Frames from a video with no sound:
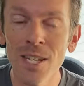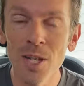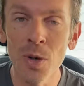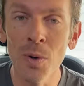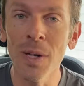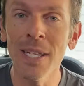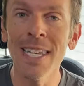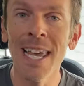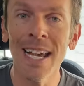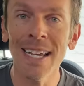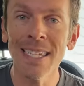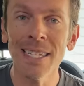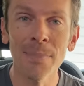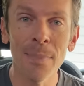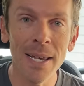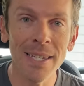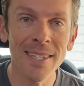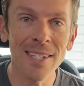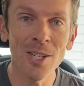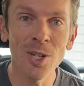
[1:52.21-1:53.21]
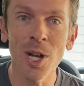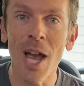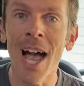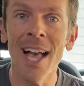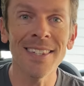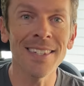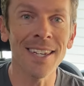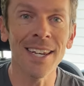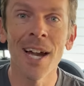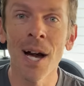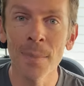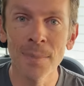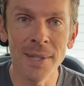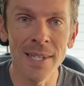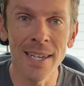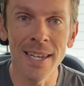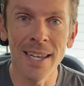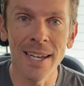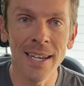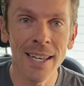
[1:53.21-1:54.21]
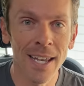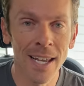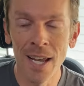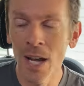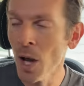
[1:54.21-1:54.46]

to a text message as it comes in.